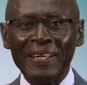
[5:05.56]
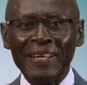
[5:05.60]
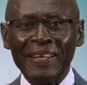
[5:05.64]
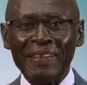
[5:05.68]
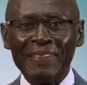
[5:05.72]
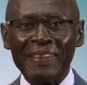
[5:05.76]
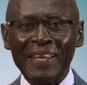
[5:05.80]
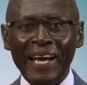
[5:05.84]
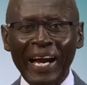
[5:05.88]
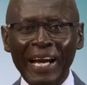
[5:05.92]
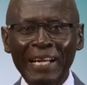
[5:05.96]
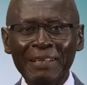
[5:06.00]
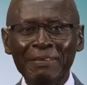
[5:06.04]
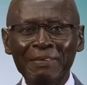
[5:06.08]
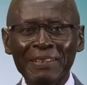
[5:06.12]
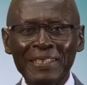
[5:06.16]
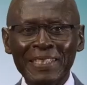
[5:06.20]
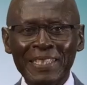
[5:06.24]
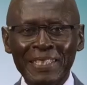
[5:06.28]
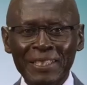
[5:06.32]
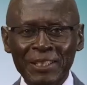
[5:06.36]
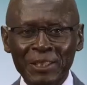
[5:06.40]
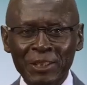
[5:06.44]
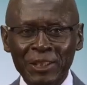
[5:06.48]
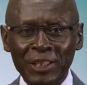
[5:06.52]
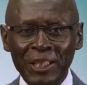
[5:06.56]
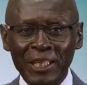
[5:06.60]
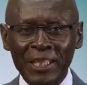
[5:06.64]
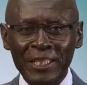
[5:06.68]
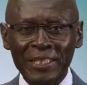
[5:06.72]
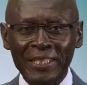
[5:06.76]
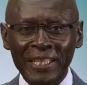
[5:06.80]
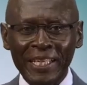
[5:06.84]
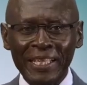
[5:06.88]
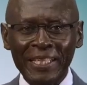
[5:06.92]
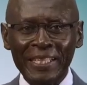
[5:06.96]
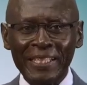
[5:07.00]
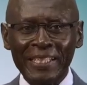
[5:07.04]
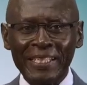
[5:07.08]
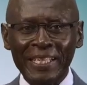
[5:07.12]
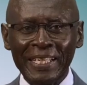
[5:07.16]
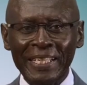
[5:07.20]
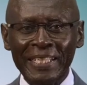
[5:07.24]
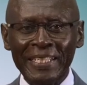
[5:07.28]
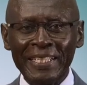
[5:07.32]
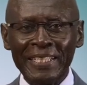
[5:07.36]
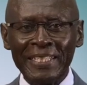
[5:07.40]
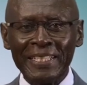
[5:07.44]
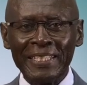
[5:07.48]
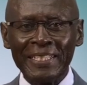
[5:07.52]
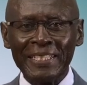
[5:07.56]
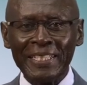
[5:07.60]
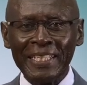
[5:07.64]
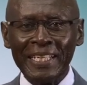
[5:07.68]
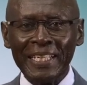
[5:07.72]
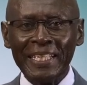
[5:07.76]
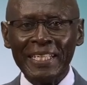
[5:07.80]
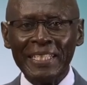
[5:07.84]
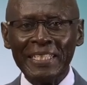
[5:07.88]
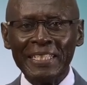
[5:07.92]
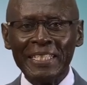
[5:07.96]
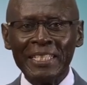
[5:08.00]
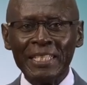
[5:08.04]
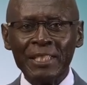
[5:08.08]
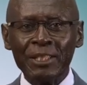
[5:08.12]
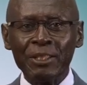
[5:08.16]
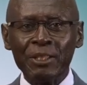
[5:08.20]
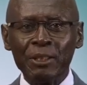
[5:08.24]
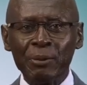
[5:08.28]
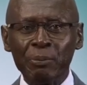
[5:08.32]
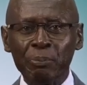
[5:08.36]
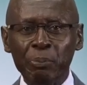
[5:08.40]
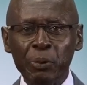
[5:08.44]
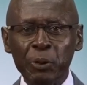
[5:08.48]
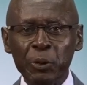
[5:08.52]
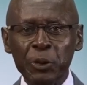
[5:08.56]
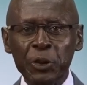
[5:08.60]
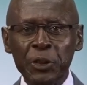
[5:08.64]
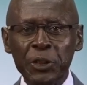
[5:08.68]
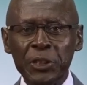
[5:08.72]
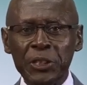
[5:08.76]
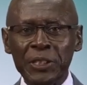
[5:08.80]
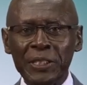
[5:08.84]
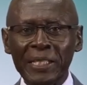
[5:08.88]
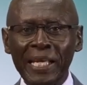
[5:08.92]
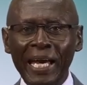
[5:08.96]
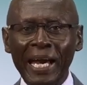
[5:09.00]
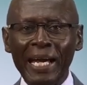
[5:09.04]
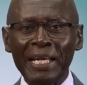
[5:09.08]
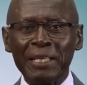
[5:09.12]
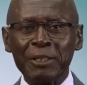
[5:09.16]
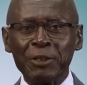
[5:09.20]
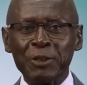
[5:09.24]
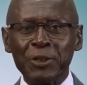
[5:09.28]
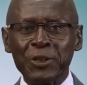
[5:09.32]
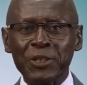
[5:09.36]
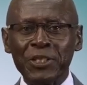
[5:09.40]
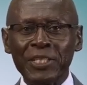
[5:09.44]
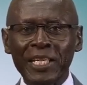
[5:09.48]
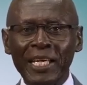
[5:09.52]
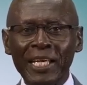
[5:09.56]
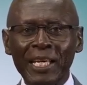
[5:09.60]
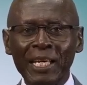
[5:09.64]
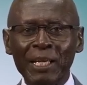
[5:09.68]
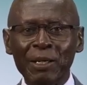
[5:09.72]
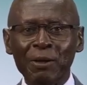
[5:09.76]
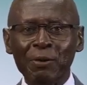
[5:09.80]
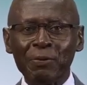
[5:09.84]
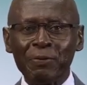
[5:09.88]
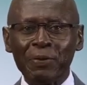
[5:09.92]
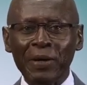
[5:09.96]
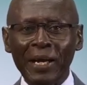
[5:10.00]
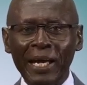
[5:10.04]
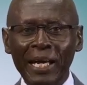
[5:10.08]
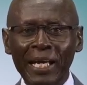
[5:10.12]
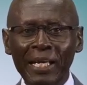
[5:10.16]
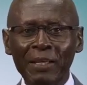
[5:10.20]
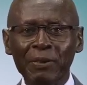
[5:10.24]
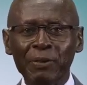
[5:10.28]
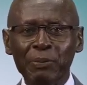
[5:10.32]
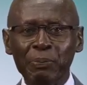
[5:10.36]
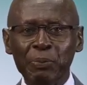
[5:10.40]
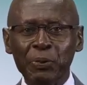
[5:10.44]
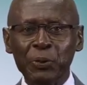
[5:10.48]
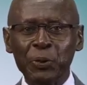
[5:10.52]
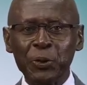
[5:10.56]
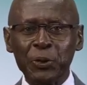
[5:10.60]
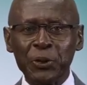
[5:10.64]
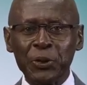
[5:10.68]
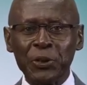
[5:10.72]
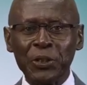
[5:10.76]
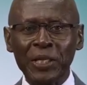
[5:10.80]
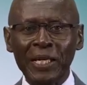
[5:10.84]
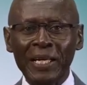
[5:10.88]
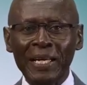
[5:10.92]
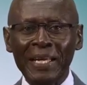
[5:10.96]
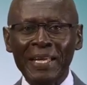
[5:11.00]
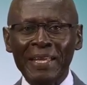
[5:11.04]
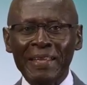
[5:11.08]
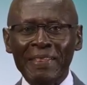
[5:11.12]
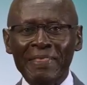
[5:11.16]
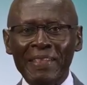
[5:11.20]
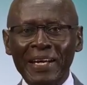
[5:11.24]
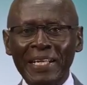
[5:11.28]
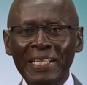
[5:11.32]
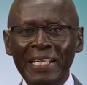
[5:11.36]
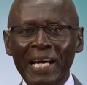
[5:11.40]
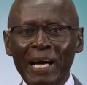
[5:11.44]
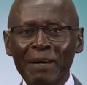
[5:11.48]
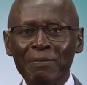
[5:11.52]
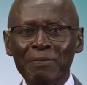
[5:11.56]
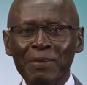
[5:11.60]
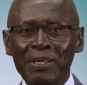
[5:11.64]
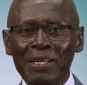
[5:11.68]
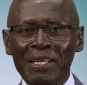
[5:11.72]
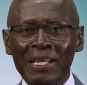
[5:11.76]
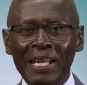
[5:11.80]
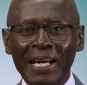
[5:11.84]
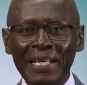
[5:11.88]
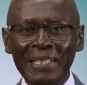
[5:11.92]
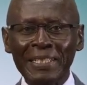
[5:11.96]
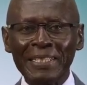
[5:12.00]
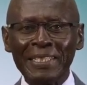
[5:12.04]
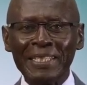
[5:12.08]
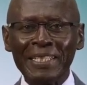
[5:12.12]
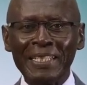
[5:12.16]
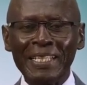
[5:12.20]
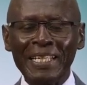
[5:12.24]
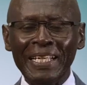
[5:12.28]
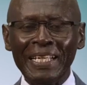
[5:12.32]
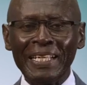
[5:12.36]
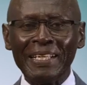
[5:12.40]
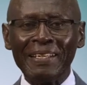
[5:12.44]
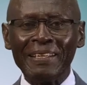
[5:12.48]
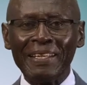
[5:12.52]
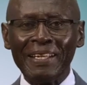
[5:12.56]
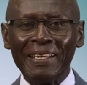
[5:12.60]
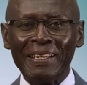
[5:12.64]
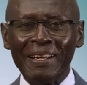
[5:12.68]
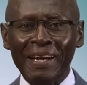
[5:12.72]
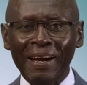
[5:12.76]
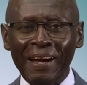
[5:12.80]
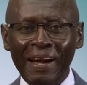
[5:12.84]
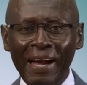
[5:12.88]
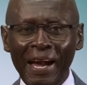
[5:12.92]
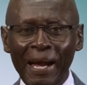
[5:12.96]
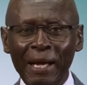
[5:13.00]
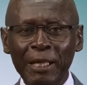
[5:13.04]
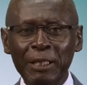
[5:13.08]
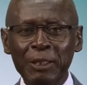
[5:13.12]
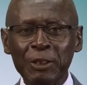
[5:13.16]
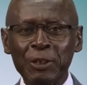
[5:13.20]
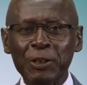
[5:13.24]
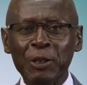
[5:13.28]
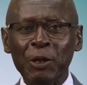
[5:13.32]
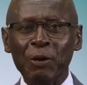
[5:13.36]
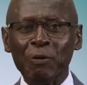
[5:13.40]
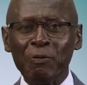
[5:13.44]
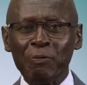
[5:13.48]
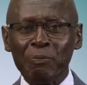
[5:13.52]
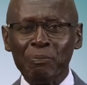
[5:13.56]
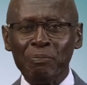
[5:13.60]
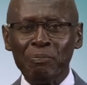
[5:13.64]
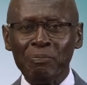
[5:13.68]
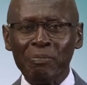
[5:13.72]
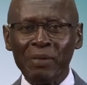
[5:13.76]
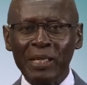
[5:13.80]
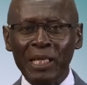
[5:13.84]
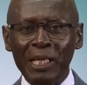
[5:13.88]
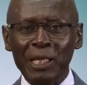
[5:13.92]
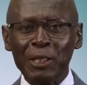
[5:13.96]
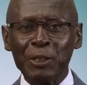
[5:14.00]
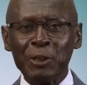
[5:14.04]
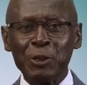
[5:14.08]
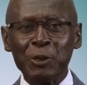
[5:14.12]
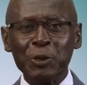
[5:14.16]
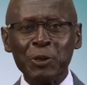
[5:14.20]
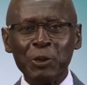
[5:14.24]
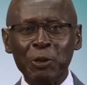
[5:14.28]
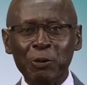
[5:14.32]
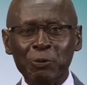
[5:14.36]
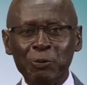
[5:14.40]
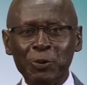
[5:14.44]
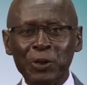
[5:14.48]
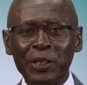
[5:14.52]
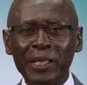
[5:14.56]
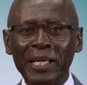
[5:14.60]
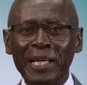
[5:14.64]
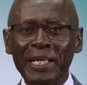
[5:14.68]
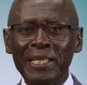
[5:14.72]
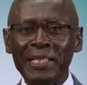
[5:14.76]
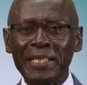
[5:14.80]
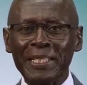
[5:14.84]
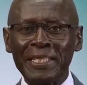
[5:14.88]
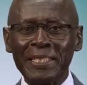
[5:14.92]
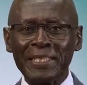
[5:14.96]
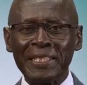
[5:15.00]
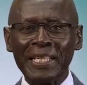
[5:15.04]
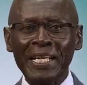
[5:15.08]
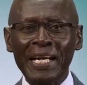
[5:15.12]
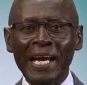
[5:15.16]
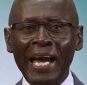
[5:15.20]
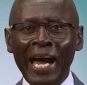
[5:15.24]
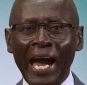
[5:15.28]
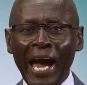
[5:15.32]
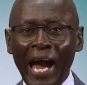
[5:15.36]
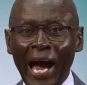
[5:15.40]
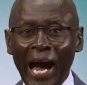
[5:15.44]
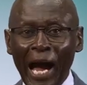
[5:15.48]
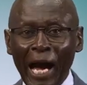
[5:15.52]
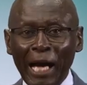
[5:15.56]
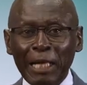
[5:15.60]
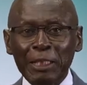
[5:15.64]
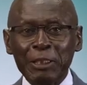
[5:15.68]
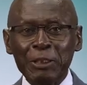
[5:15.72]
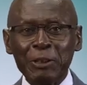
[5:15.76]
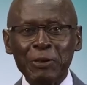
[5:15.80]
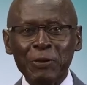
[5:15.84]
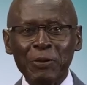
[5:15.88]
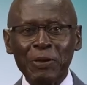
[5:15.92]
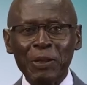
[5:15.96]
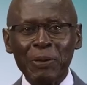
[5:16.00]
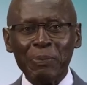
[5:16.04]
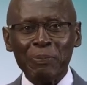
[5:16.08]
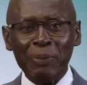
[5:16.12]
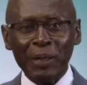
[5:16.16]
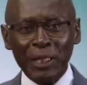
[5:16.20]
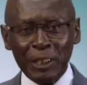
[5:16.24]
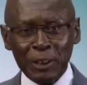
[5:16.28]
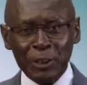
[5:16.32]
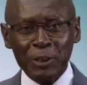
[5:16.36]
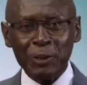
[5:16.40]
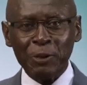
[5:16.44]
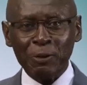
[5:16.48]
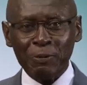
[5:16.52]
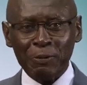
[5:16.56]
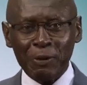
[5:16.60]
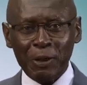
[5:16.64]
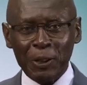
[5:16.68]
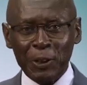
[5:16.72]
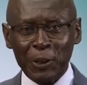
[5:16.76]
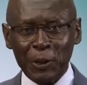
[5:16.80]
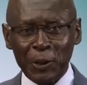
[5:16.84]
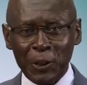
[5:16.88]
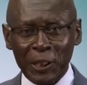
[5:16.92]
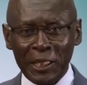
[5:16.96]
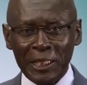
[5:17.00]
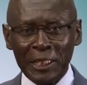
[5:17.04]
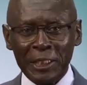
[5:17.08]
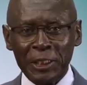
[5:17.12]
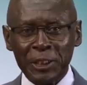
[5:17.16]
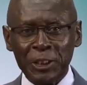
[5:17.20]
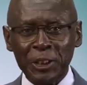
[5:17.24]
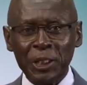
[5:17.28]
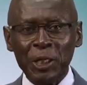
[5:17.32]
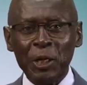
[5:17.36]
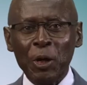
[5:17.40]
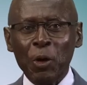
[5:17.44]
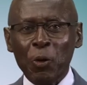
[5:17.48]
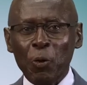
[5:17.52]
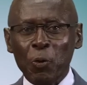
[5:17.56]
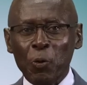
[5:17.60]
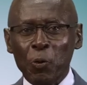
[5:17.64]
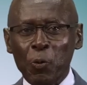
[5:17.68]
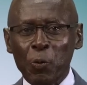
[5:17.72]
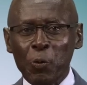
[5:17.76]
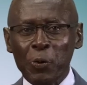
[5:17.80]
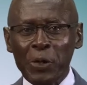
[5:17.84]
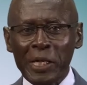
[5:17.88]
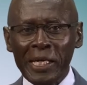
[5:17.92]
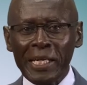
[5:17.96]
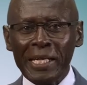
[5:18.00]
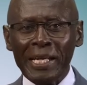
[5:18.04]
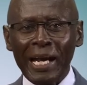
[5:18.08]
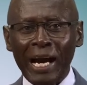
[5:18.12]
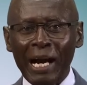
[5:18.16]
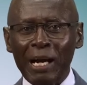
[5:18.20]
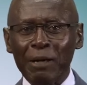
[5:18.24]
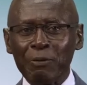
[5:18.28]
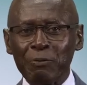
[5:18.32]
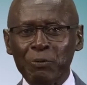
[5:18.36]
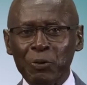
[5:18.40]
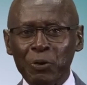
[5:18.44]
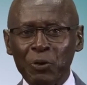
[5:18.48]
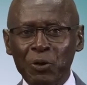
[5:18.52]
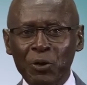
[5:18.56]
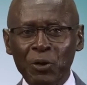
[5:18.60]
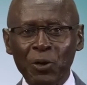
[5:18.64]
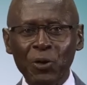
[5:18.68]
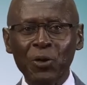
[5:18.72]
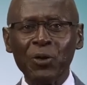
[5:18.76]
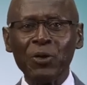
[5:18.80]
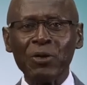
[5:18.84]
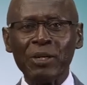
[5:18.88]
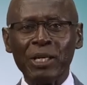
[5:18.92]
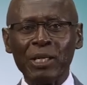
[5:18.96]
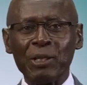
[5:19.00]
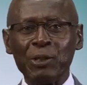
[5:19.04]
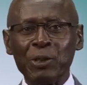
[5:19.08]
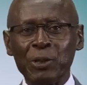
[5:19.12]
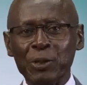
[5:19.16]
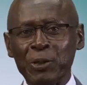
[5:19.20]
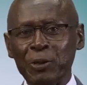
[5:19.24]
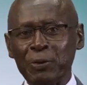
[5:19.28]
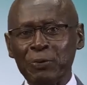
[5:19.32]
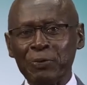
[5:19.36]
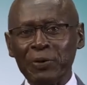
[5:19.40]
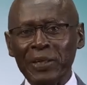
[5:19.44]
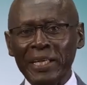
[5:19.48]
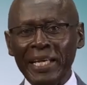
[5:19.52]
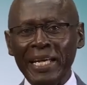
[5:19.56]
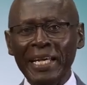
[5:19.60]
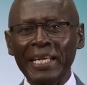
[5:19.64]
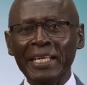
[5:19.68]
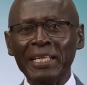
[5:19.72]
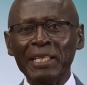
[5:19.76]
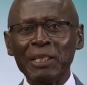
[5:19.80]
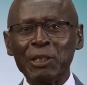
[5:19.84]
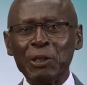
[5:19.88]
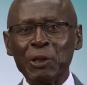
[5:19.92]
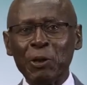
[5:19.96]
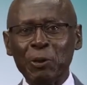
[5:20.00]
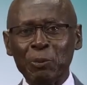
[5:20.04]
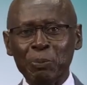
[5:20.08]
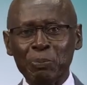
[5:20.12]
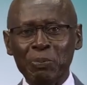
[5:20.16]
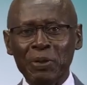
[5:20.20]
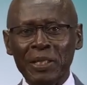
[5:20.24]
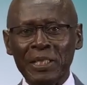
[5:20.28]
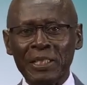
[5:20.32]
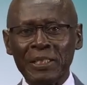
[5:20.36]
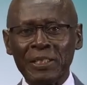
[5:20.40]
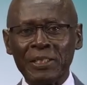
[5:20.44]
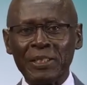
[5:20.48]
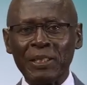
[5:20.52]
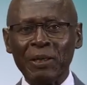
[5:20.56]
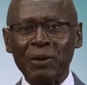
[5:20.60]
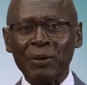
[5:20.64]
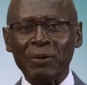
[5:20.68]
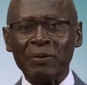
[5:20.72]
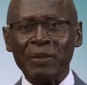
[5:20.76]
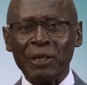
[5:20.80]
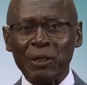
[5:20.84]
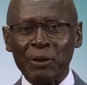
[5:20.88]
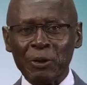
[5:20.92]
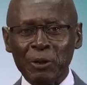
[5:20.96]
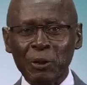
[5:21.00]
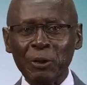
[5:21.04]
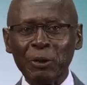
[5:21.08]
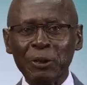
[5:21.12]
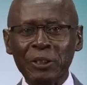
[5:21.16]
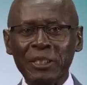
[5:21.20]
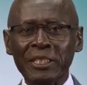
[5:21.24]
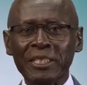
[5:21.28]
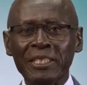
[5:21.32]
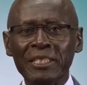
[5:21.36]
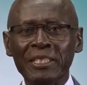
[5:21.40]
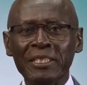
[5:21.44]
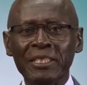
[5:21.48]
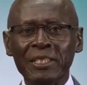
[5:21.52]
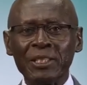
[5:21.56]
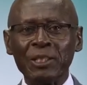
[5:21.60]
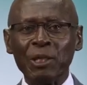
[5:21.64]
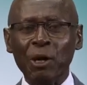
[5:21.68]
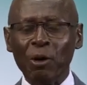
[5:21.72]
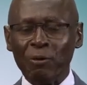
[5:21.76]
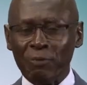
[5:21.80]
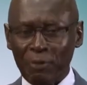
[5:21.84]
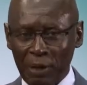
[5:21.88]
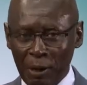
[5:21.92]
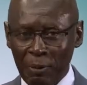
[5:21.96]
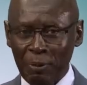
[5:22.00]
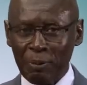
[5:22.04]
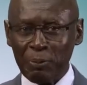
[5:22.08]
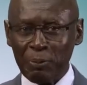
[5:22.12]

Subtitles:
the Adventist Church engages in distribution and sale of health books that have landed in the hands of millions of Kenyans, and to the best of our knowledge, we have no record of any complaints on the contents of our